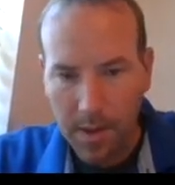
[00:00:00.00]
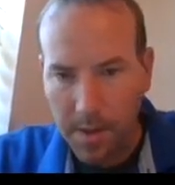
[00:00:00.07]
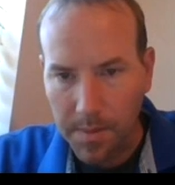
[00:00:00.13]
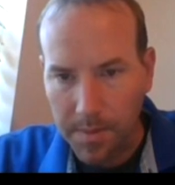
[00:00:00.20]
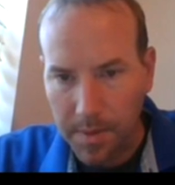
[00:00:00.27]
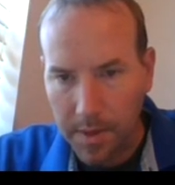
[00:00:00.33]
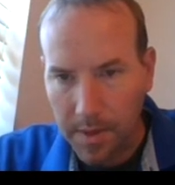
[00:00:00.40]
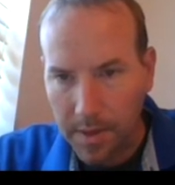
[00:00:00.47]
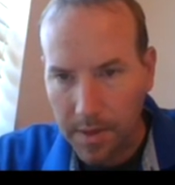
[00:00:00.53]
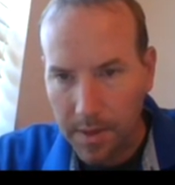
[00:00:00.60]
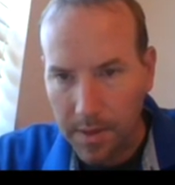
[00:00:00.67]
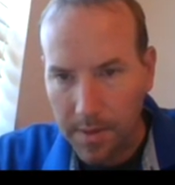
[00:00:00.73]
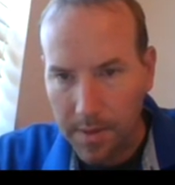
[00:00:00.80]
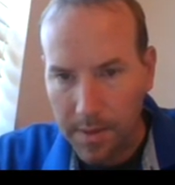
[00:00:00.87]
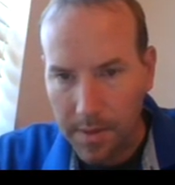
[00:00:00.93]
it'd be
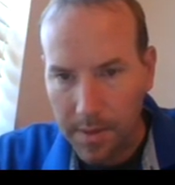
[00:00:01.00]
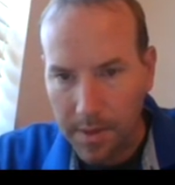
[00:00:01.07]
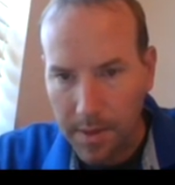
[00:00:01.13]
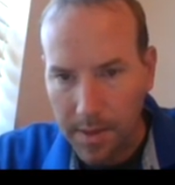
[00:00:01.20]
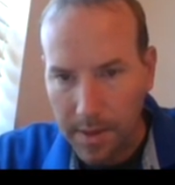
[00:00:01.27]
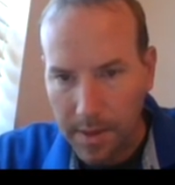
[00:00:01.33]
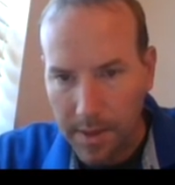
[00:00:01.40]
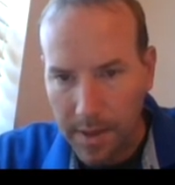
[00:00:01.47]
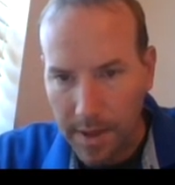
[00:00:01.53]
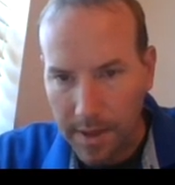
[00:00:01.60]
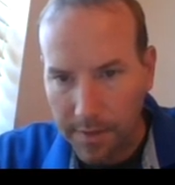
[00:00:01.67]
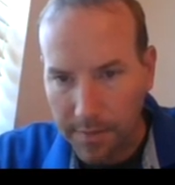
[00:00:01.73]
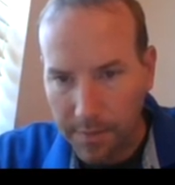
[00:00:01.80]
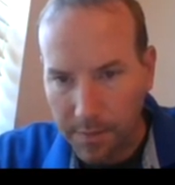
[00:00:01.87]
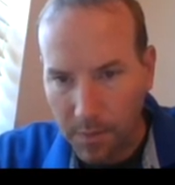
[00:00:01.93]

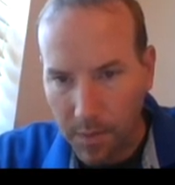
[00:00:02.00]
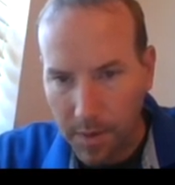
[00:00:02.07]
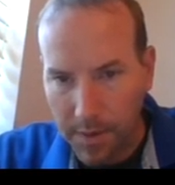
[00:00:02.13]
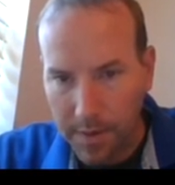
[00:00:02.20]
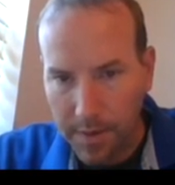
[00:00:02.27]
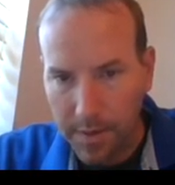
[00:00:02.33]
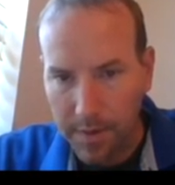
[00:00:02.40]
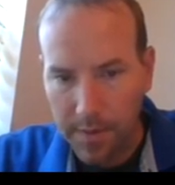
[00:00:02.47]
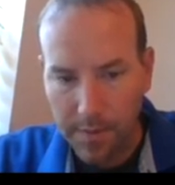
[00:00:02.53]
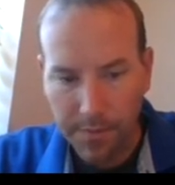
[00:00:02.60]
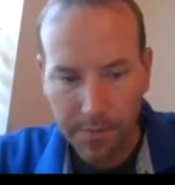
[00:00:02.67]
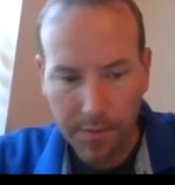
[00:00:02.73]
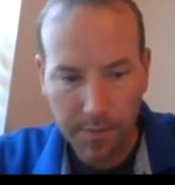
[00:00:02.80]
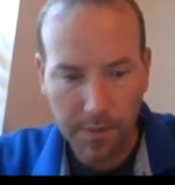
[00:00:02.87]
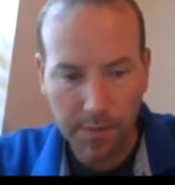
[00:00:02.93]
-1
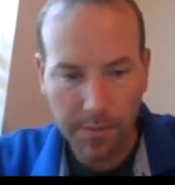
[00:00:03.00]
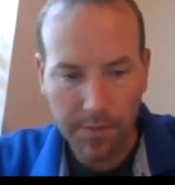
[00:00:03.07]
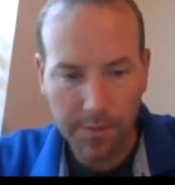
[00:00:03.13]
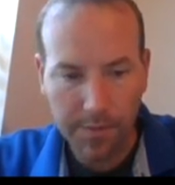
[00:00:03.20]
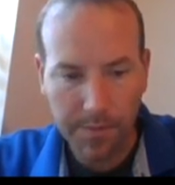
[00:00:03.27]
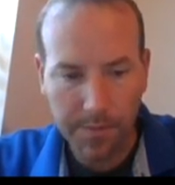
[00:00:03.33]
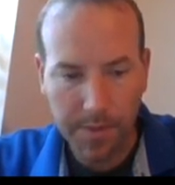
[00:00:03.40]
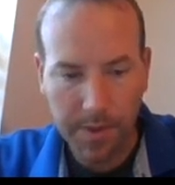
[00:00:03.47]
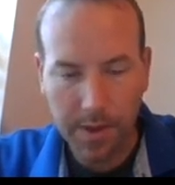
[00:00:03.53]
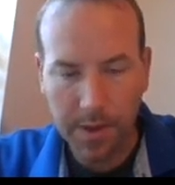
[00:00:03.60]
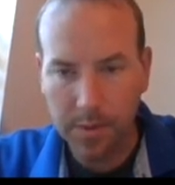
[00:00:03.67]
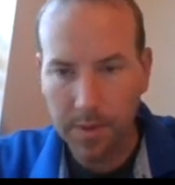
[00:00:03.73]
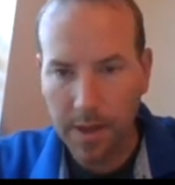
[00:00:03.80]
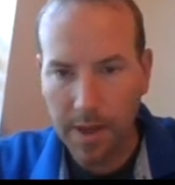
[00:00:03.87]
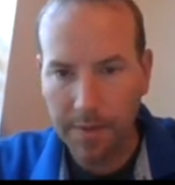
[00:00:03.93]
because
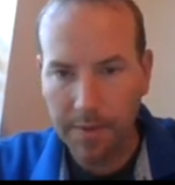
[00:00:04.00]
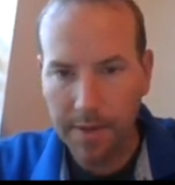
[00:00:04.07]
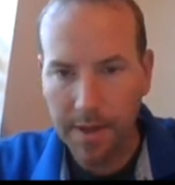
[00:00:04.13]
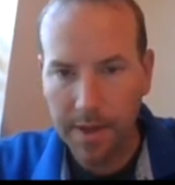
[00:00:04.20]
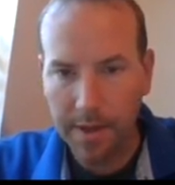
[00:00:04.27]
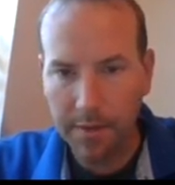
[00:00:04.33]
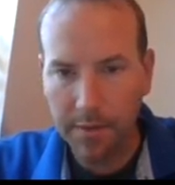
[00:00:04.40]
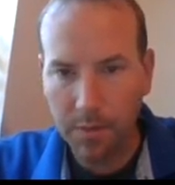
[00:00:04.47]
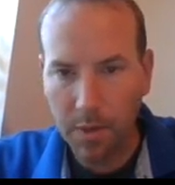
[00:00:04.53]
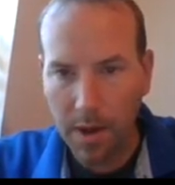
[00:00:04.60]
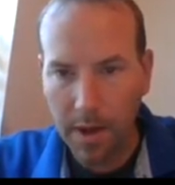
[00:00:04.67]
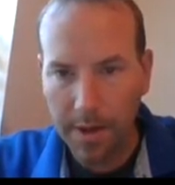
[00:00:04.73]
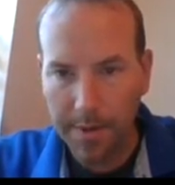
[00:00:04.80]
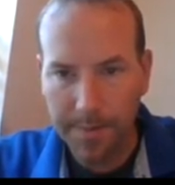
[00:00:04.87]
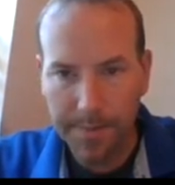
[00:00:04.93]
we have a negative
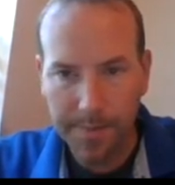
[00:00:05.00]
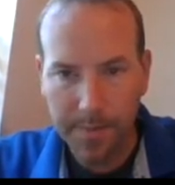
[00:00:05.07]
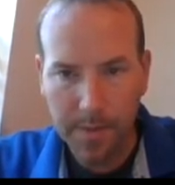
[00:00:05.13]
y,